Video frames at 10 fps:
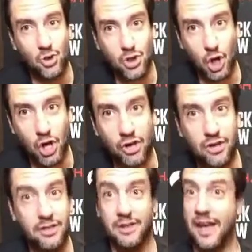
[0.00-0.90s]
your daughter?
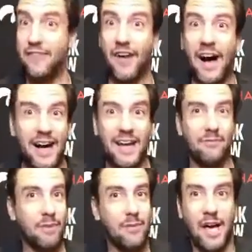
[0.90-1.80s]
Have I?
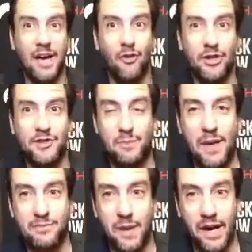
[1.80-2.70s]
Maybe I've ridden
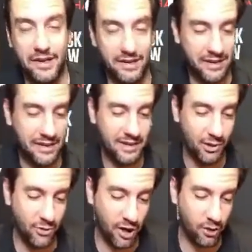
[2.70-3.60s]
Space Mountain.
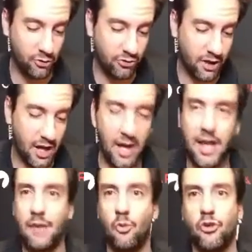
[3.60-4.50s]
Who knows? Uh,
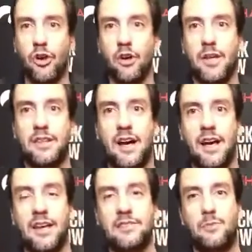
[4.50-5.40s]
and we'll talk about the
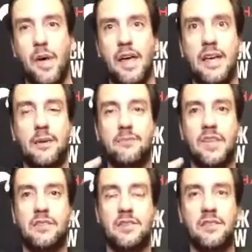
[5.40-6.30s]
highest paid
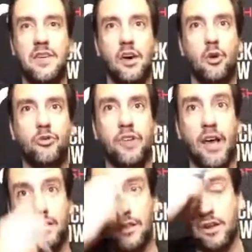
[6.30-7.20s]
TV hosts
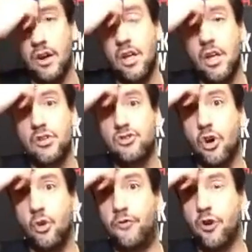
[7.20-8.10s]
out there.
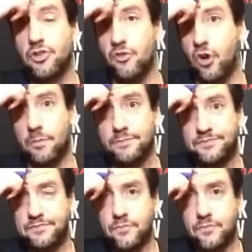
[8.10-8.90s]
So, first of all,